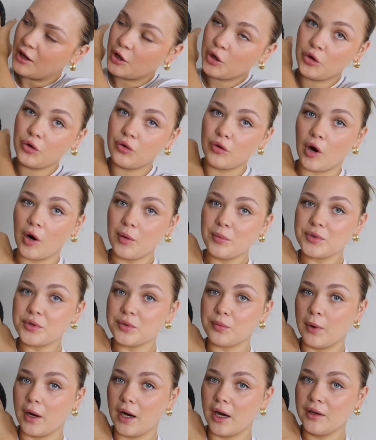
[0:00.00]
a cropped
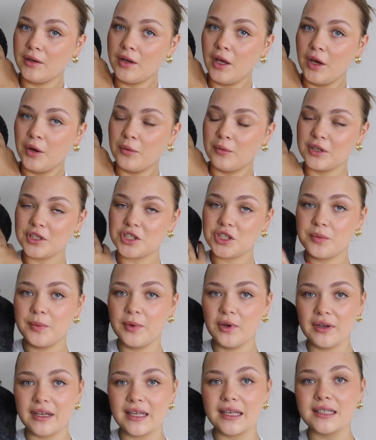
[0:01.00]
one, which to
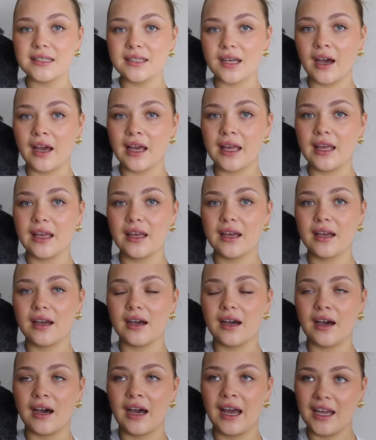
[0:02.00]
be honest, I
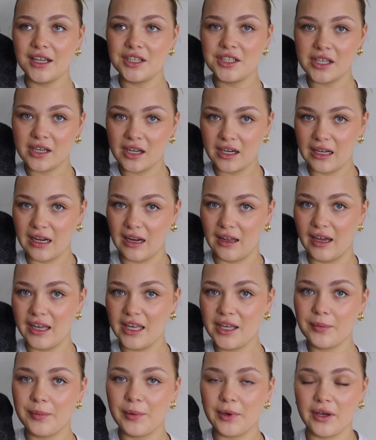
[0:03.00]
actually kind of
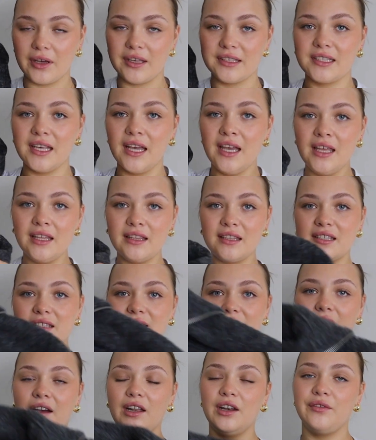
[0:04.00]
like because the
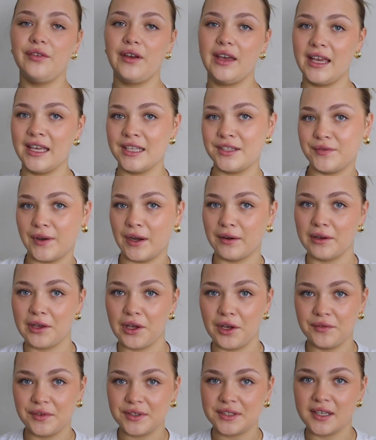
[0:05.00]
style of it is
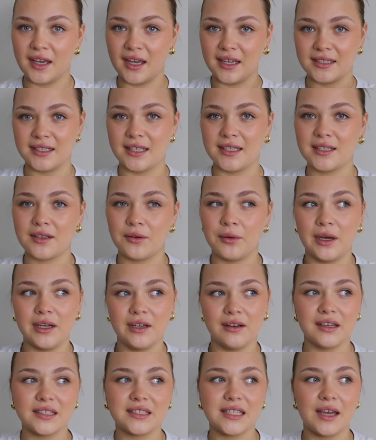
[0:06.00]
very oversized. It's quite
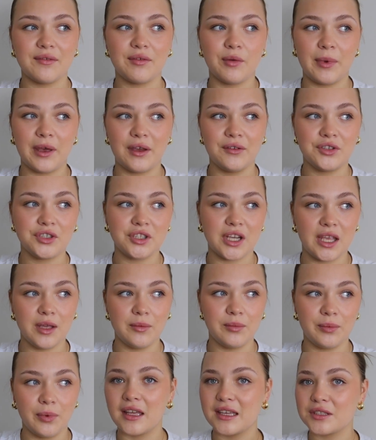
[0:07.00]
nice to have a bit of
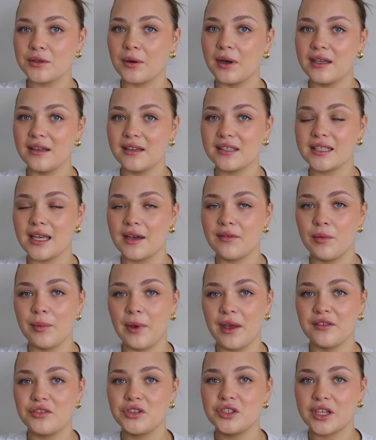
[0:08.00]
shape. It's quite nice to have a
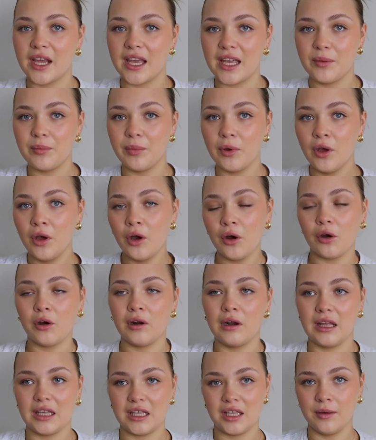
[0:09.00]
bit of shape
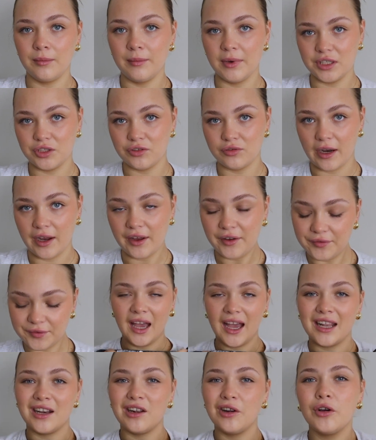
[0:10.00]
on like your midriff.
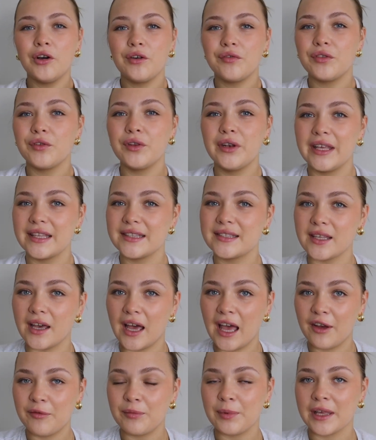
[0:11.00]
And a lot of the knits that I
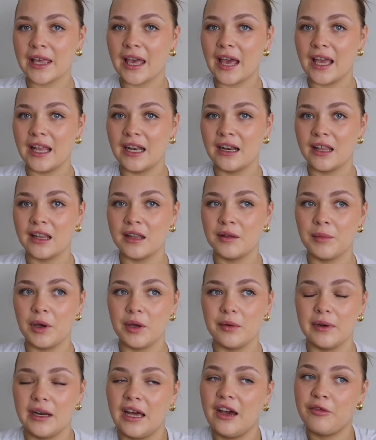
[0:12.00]
have been getting at the
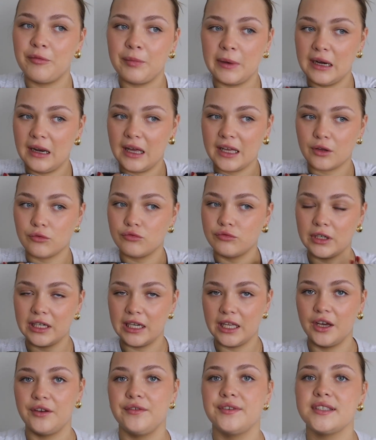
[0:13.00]
moment have been like
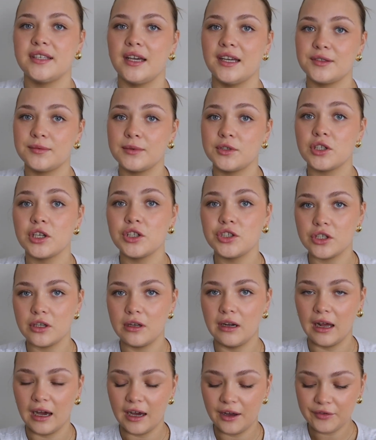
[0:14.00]
really oversized, which I do
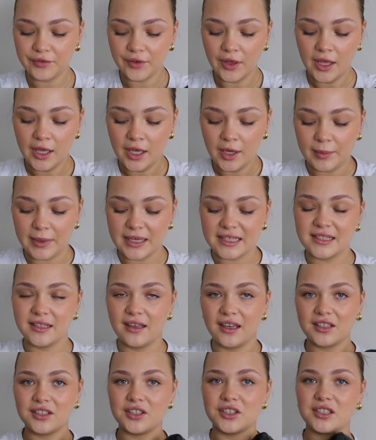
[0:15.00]
love. But it's
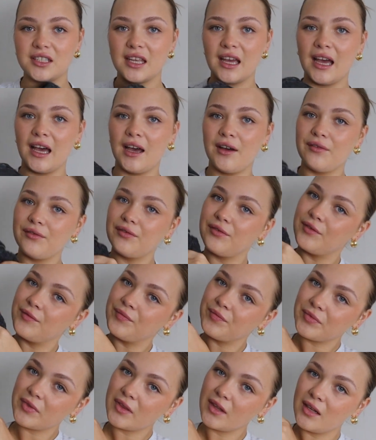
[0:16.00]
nice just to have
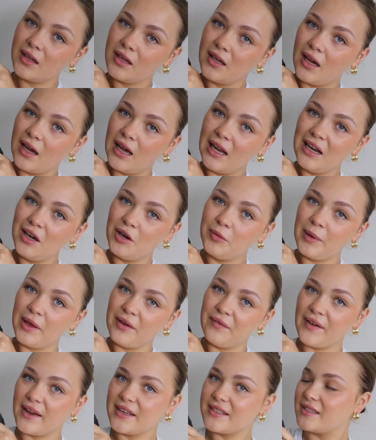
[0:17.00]
a little bit
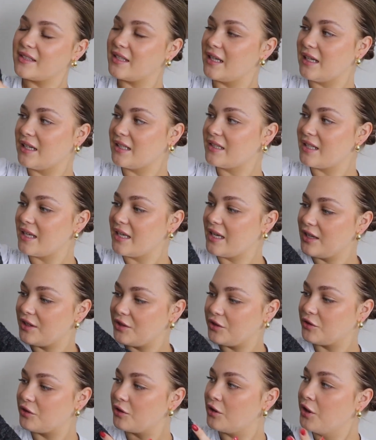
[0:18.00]
of versatility in
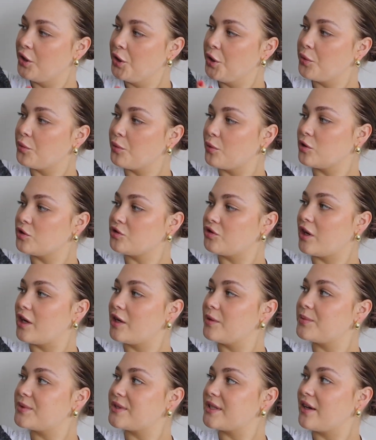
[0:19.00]
your
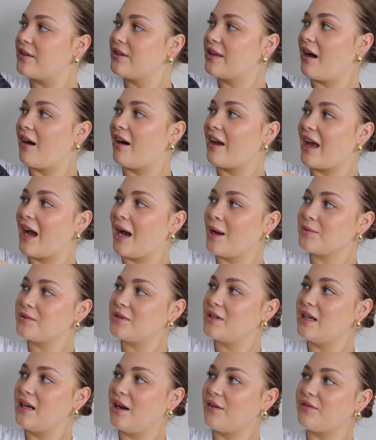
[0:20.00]
wardrobe. So yeah, I
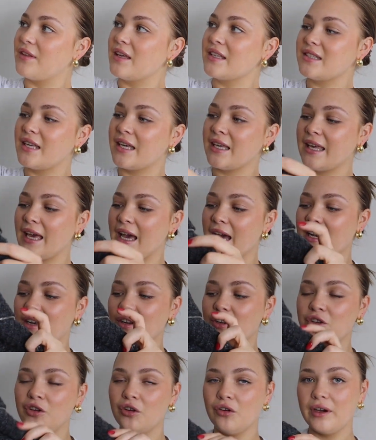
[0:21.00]
absolutely love this. Again,
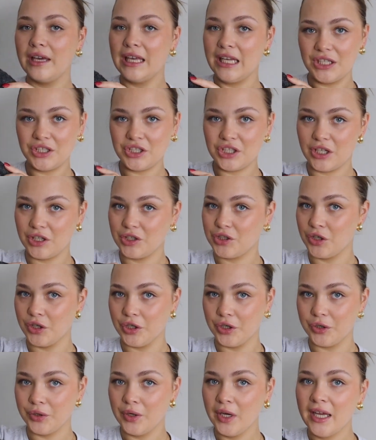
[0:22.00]
not itchy at
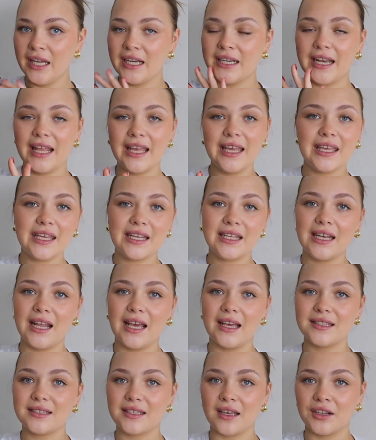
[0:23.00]
all. Naked
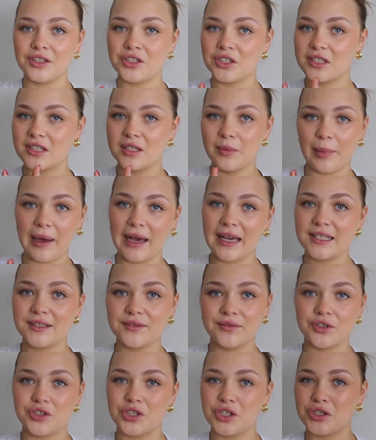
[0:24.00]
knits are just the best
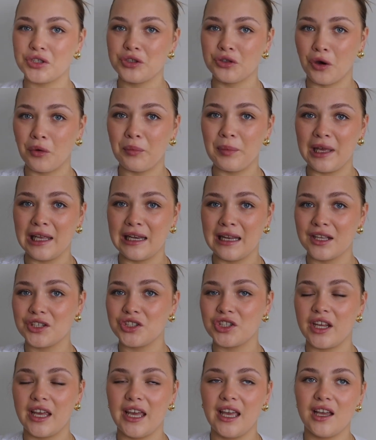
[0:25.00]
for just not being
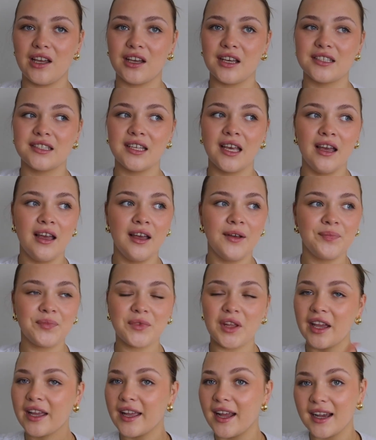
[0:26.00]
itchy because
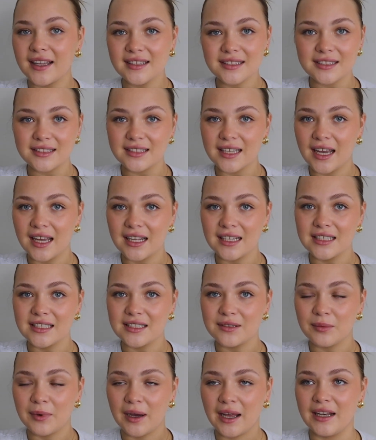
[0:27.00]
I can't
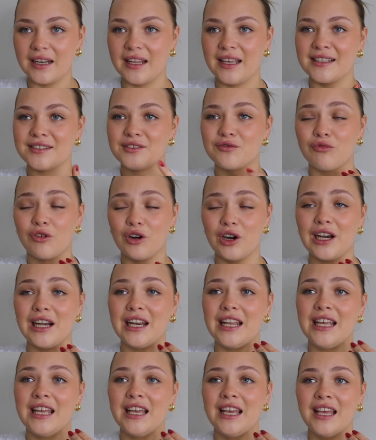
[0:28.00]
stand when it's
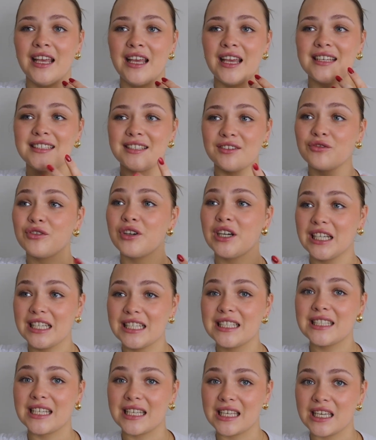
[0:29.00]
a really
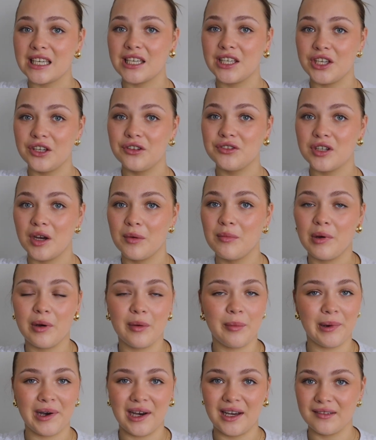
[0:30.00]
stinking cute jumper,
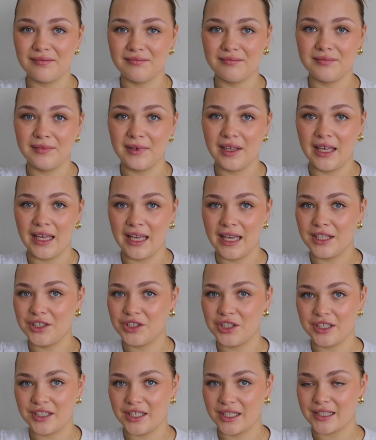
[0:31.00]
but it
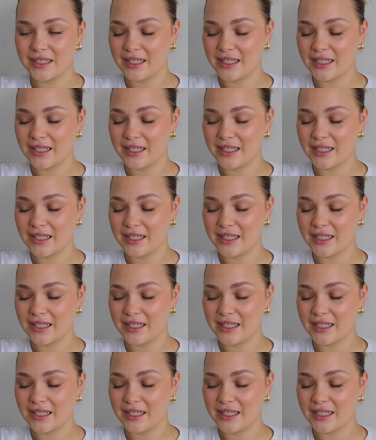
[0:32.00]
itches your